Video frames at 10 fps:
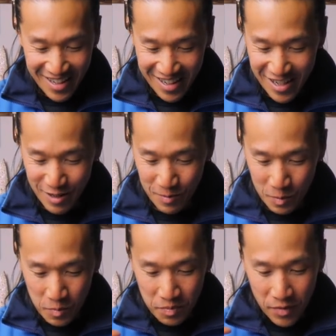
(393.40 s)

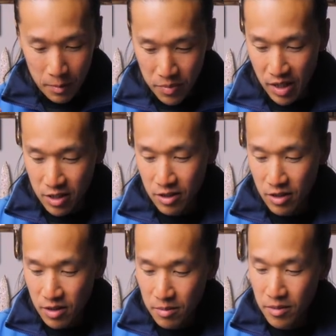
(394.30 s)
But
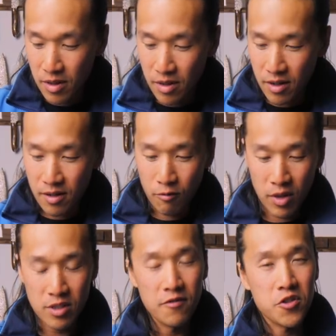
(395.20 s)

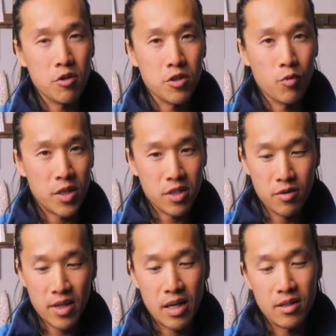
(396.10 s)
once you've soaked your
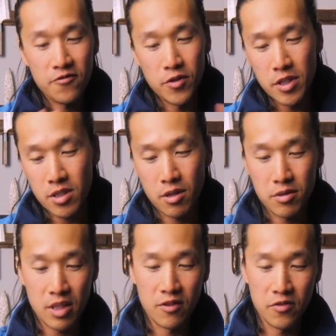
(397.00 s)
whetstone and it's fully
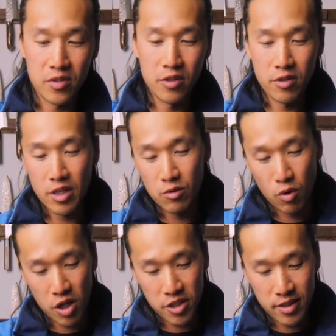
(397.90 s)
soaked and you're done
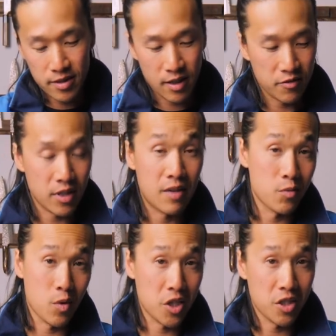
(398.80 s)
washing it, obviously I
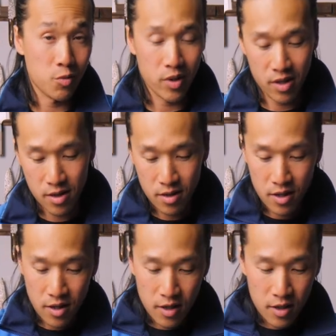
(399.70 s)
haven't washed this one yet,
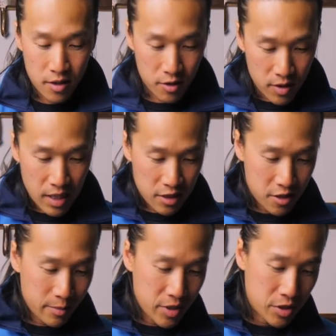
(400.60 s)
you can
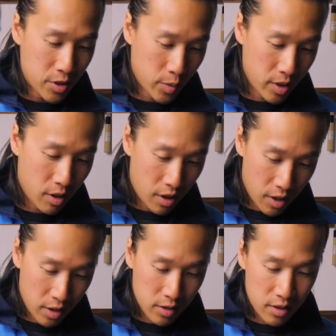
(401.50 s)
just simply store it
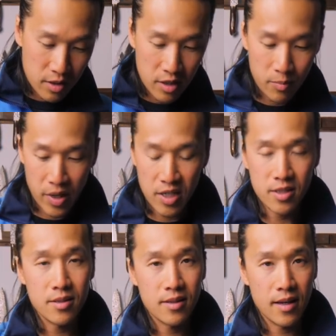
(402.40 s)
on the
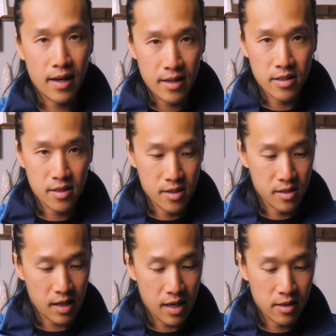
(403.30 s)
base as
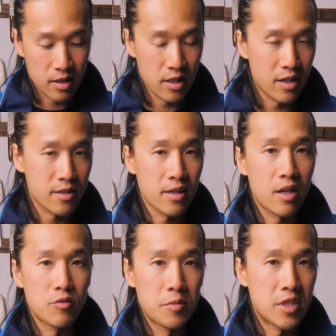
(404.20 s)
is and let it sit
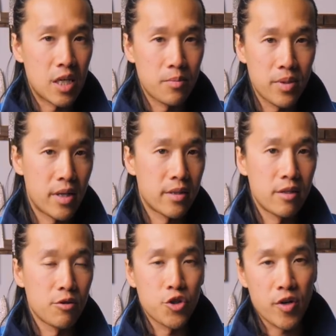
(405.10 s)
at room temp and
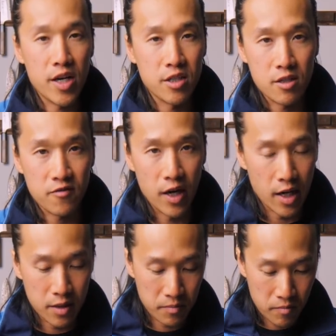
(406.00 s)
it'll dry just
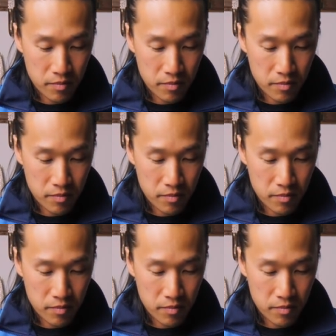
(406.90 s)
fine.